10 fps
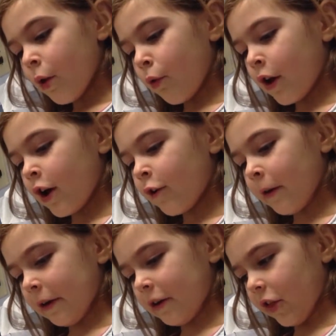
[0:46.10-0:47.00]
Went
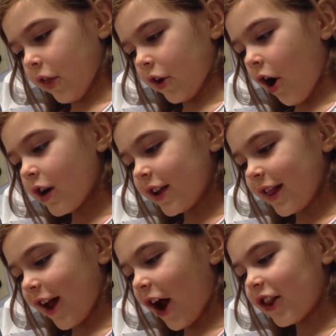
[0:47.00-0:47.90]
over to the dog, and
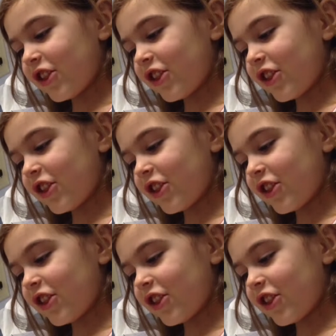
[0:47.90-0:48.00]
the